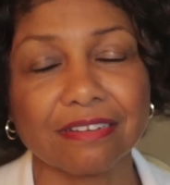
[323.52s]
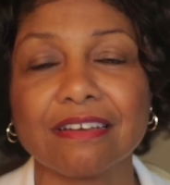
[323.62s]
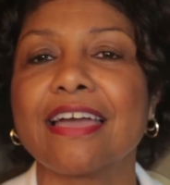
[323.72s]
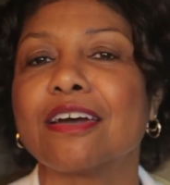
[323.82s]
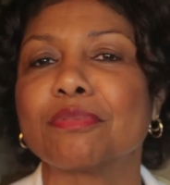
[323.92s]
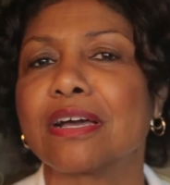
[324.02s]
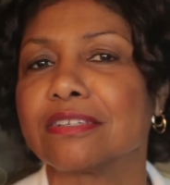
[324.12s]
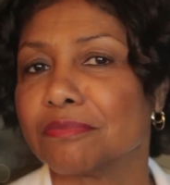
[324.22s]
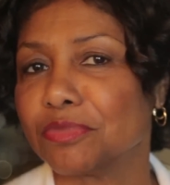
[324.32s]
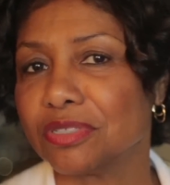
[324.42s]
look out
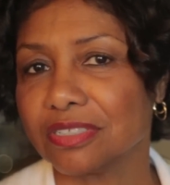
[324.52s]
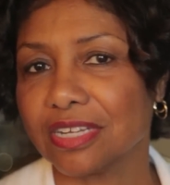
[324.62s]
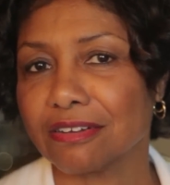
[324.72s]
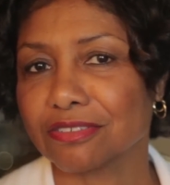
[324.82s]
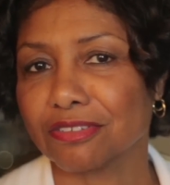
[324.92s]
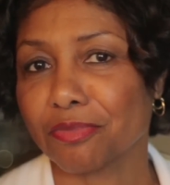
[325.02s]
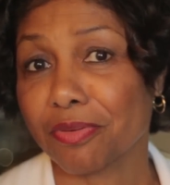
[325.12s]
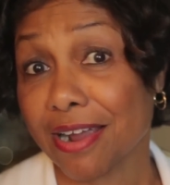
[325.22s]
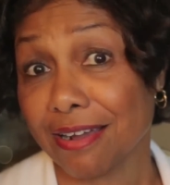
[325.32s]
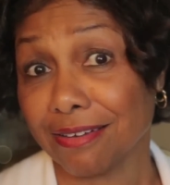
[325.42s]
because the Bulldogs on the
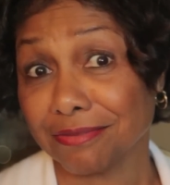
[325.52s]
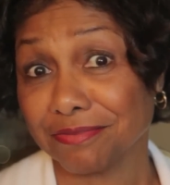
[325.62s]
prowl.